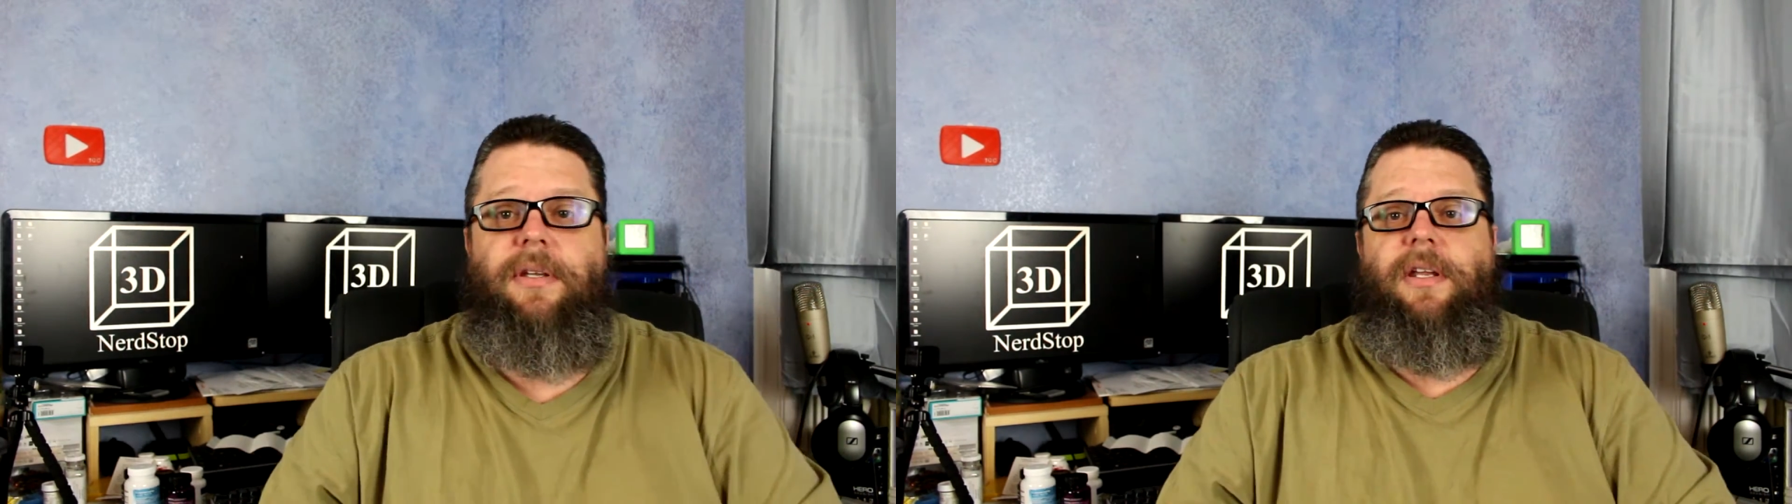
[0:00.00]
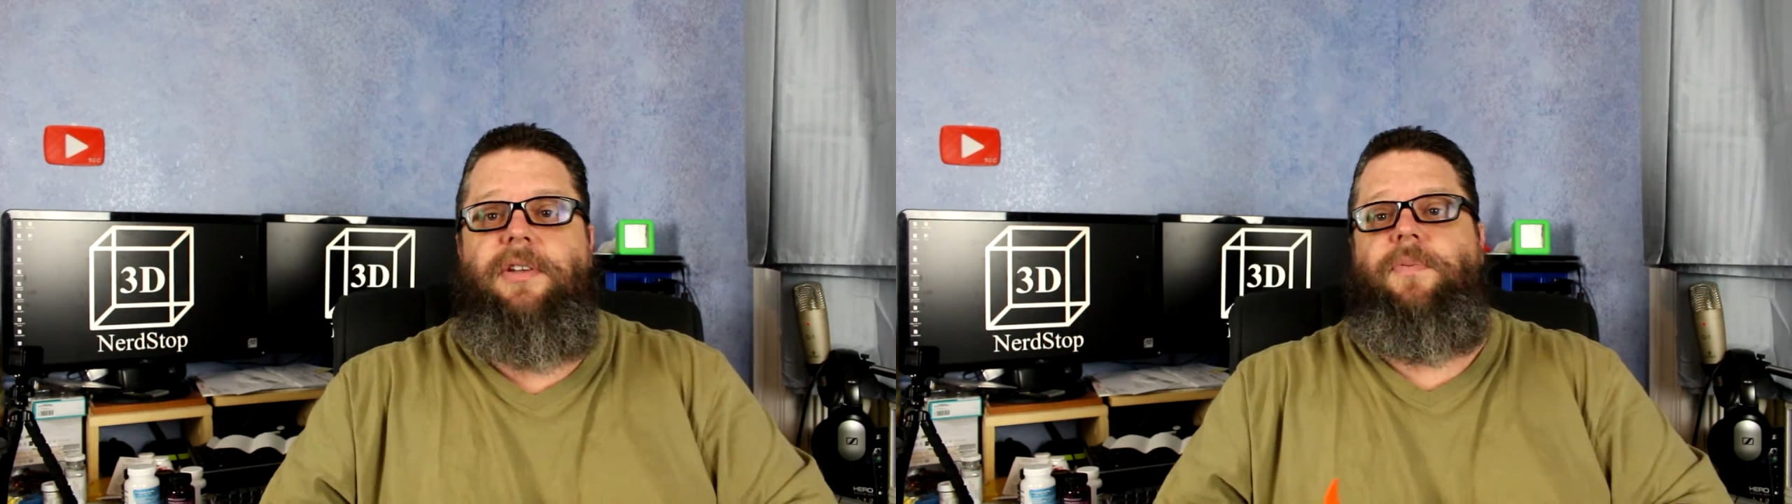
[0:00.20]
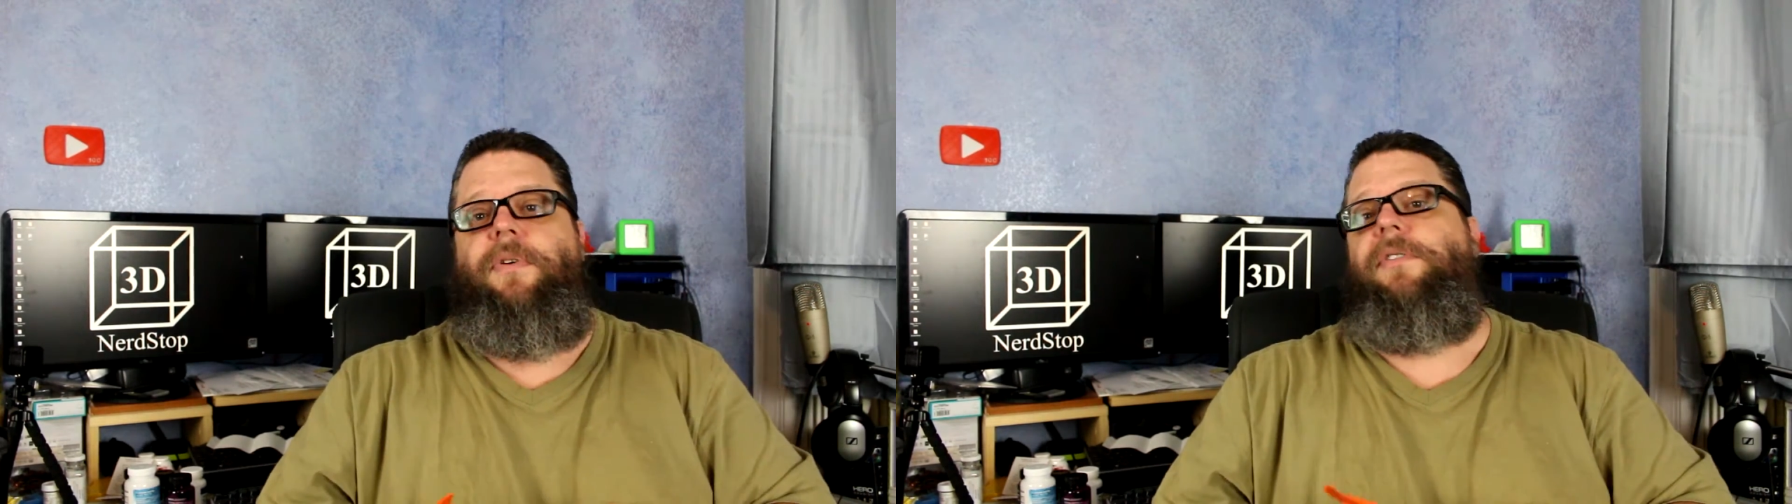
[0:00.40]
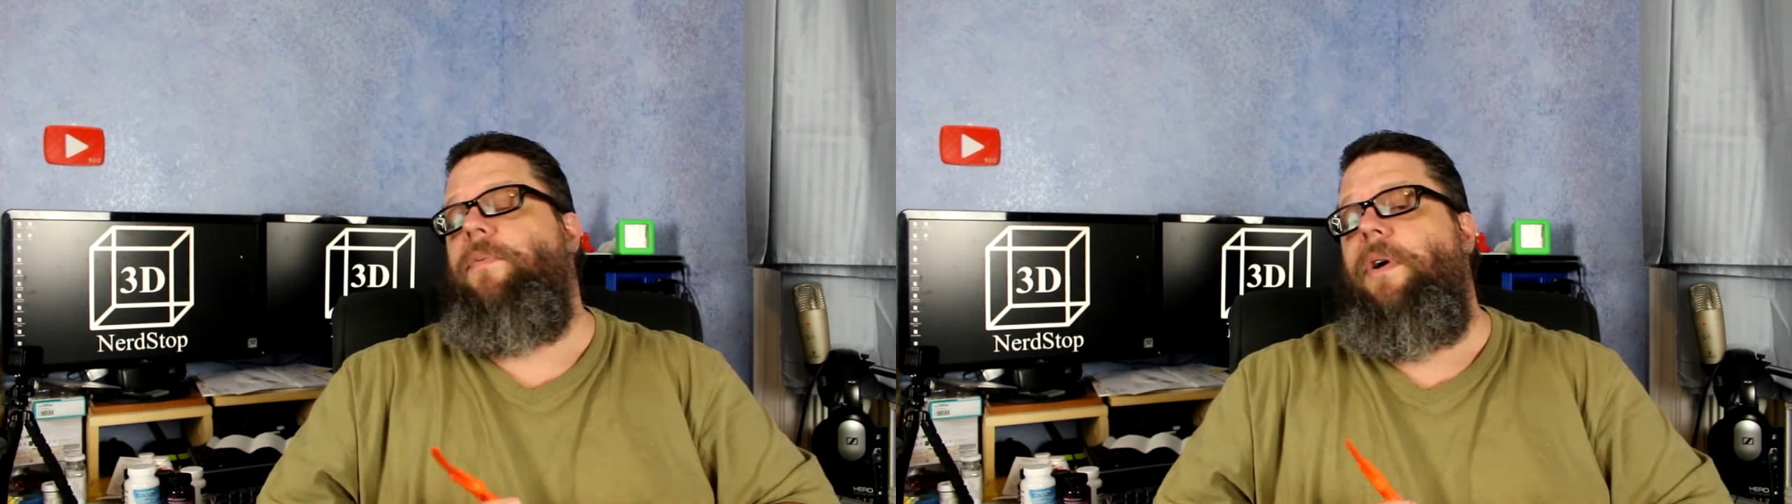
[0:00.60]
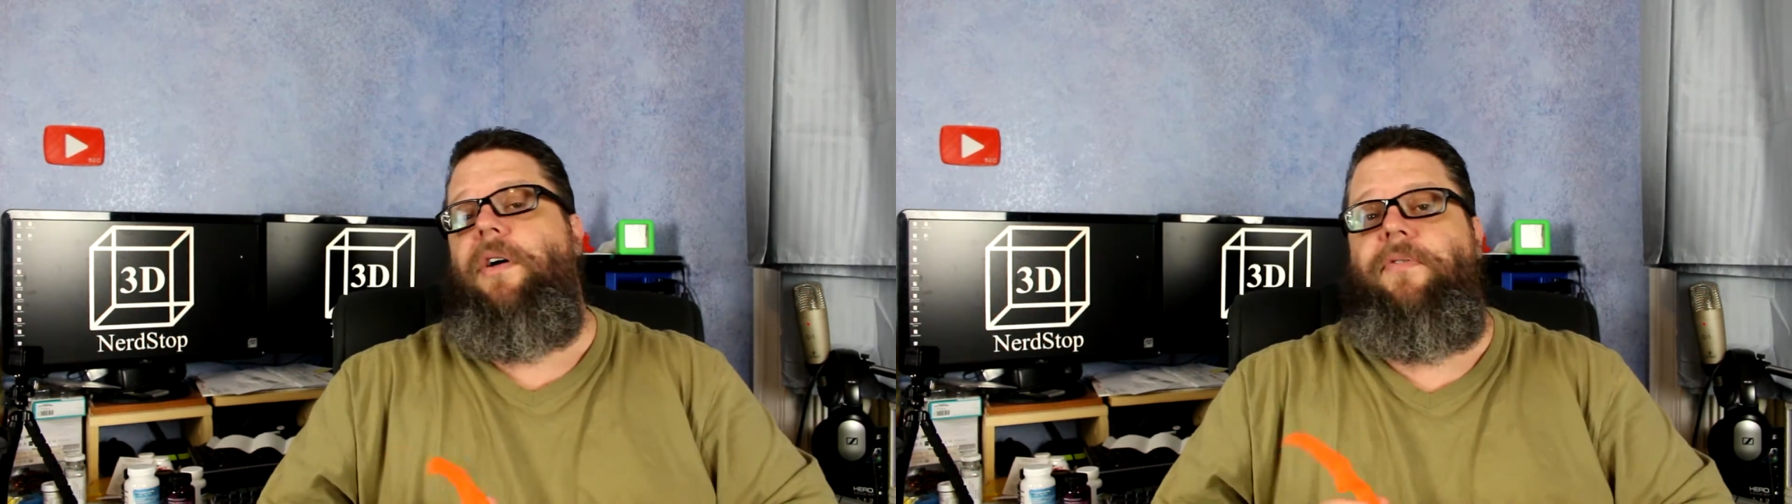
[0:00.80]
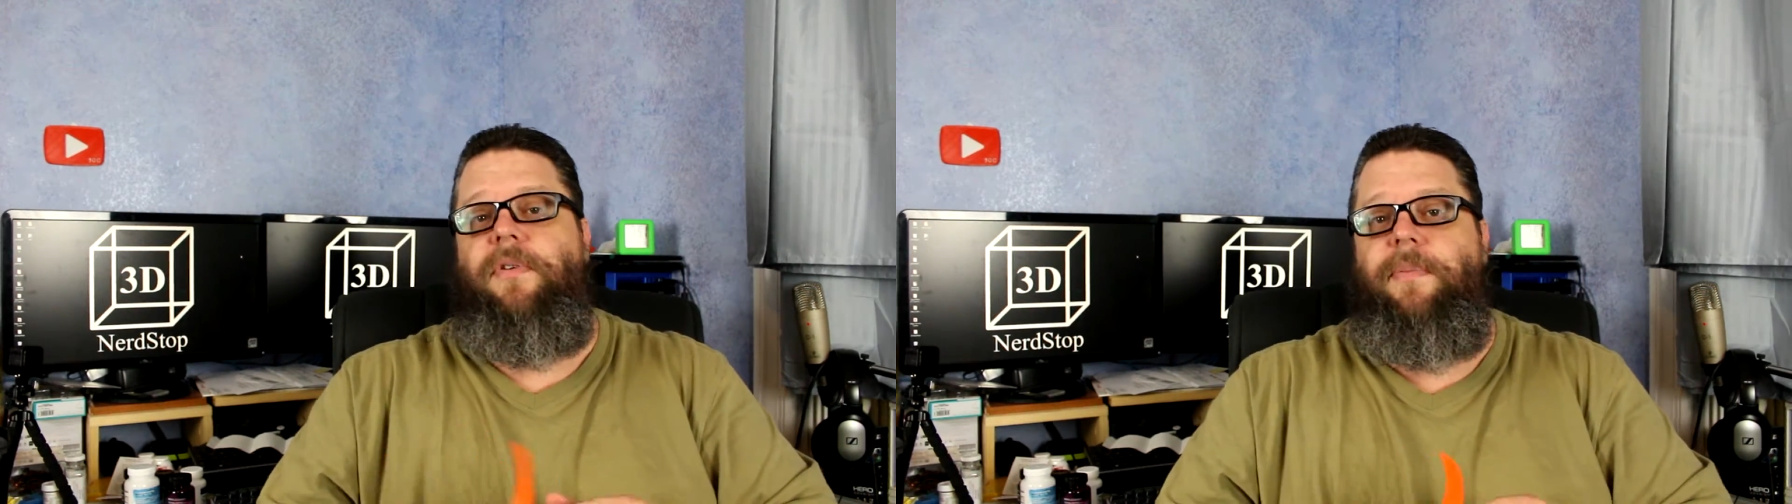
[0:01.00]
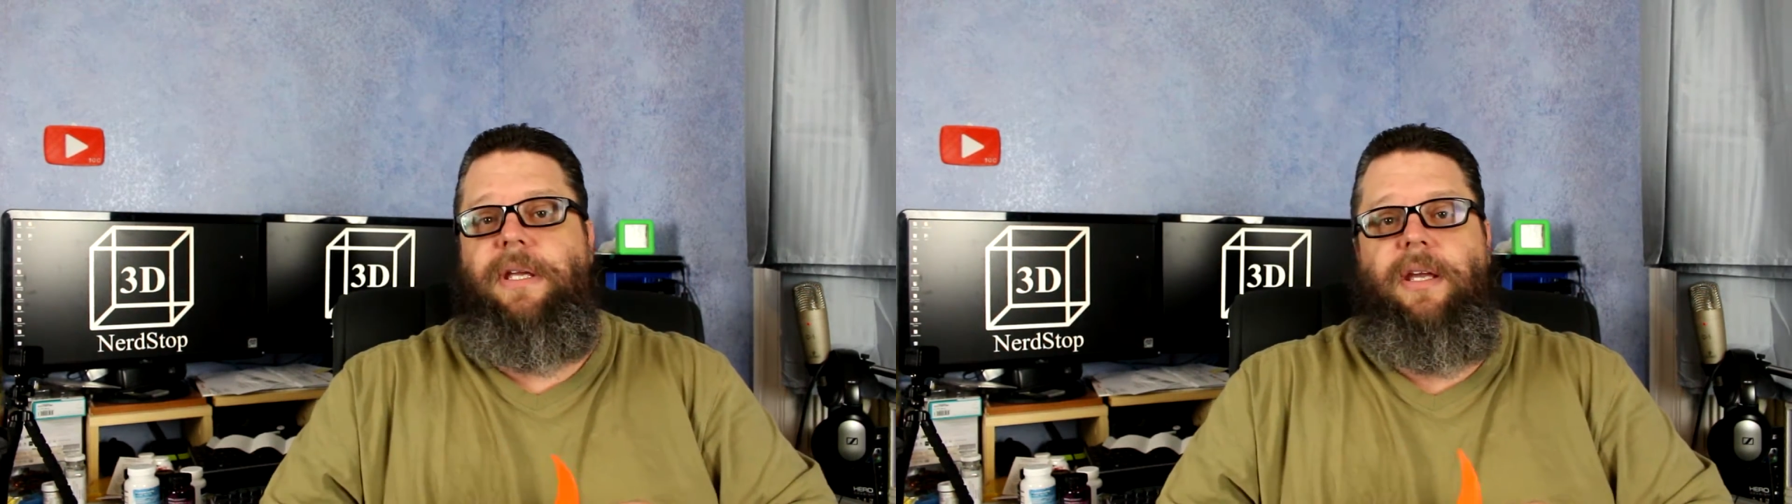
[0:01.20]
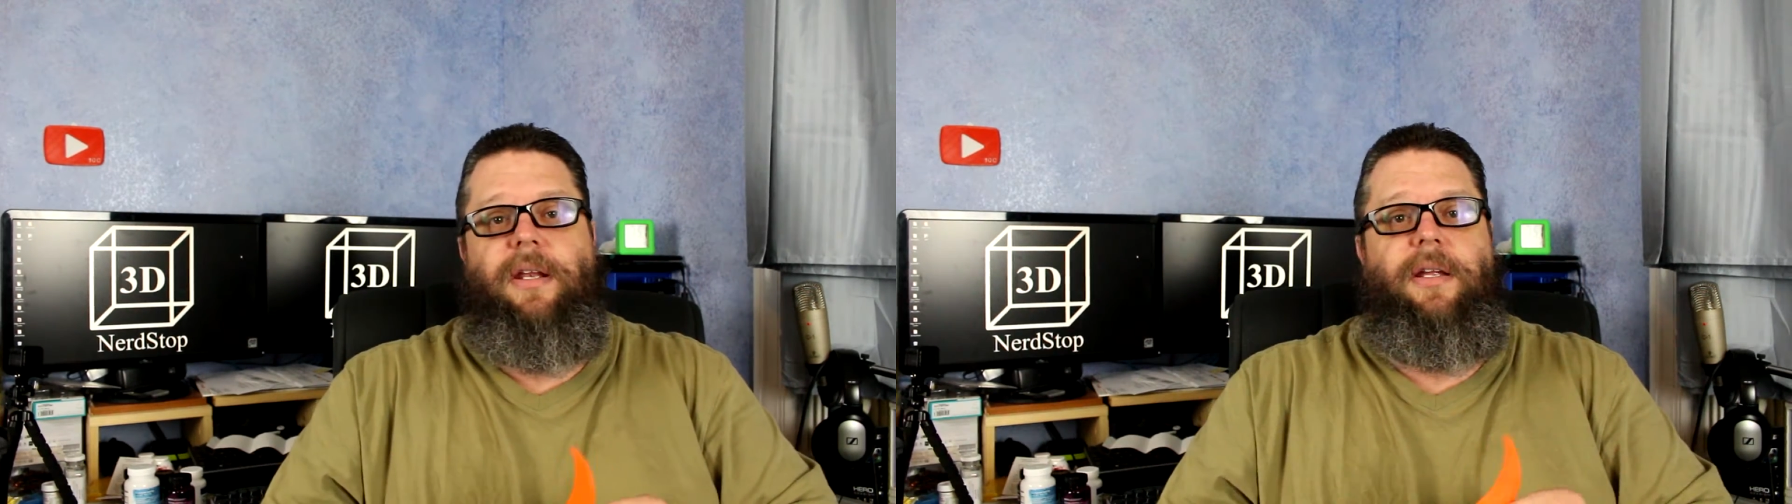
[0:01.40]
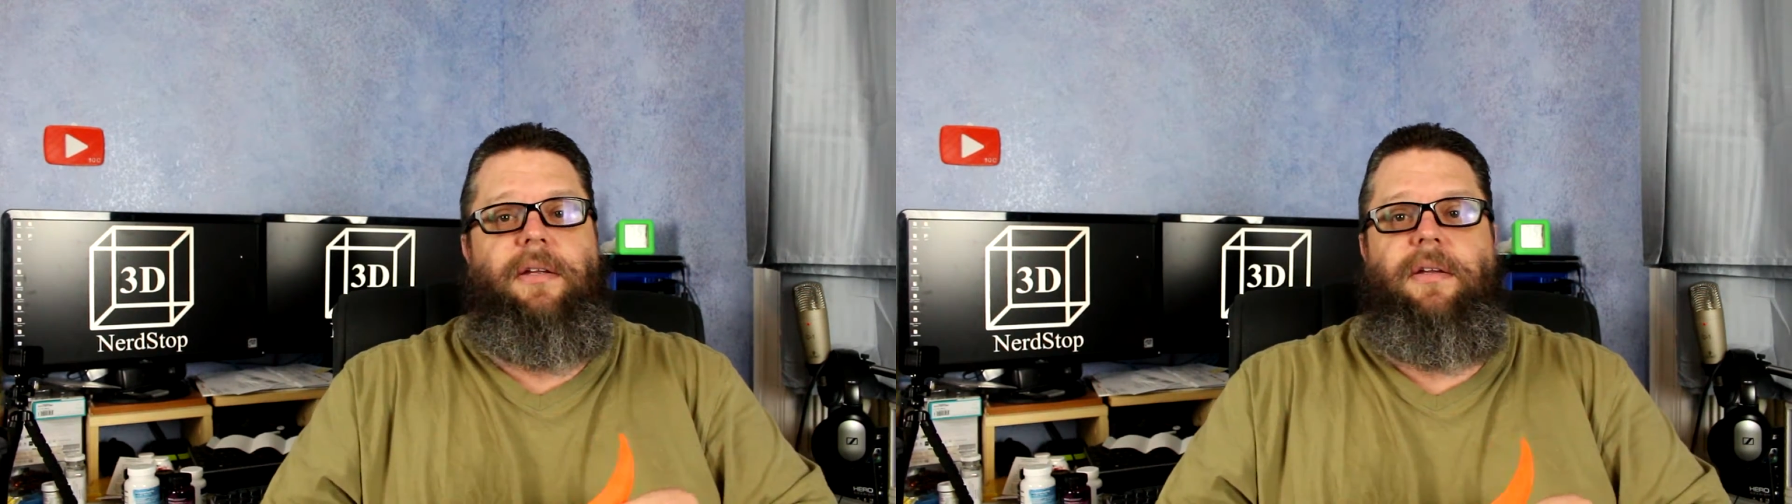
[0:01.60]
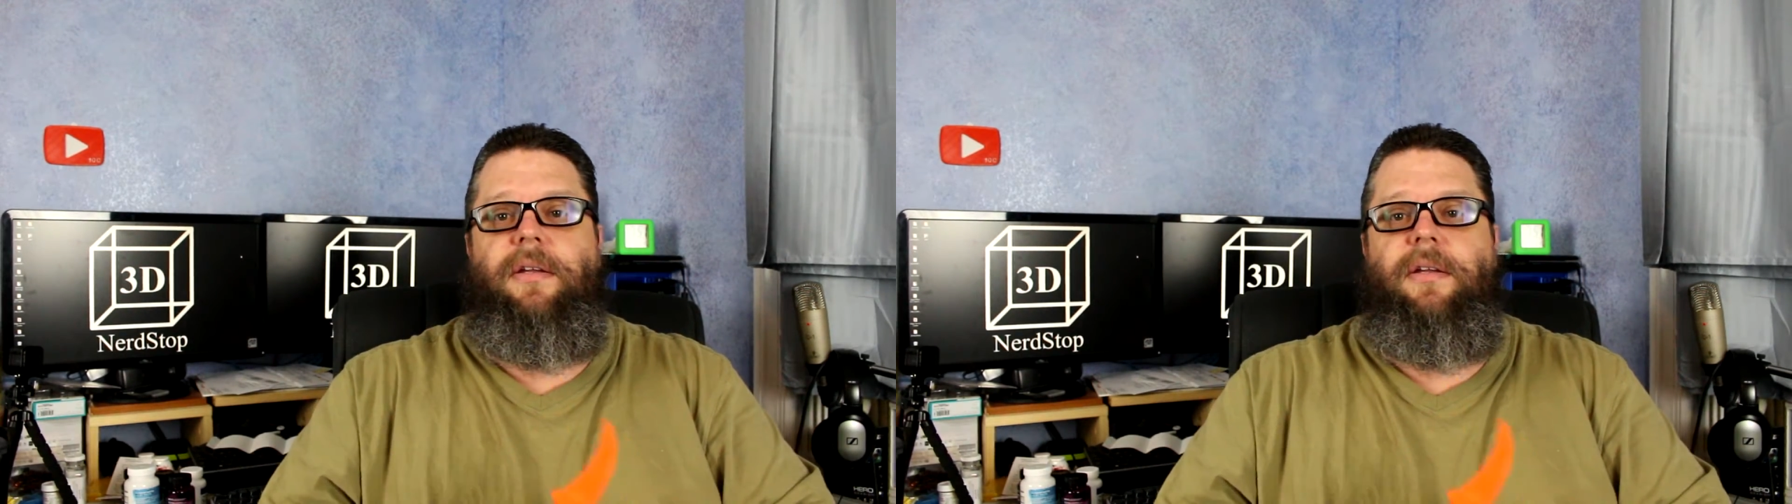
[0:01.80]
It has worked well from the beginning.